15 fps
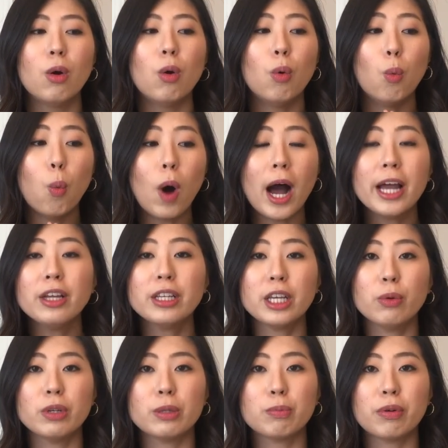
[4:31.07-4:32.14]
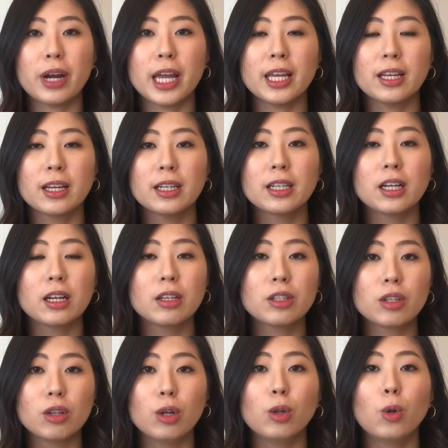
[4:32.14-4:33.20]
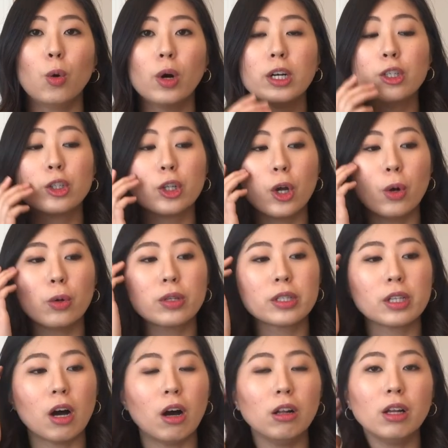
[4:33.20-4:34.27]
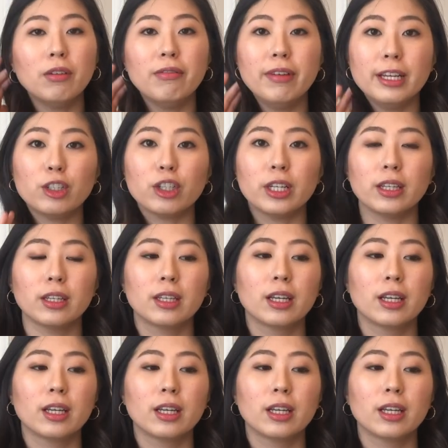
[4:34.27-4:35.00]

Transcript: While he was praying, the Lord showed Saul a vision.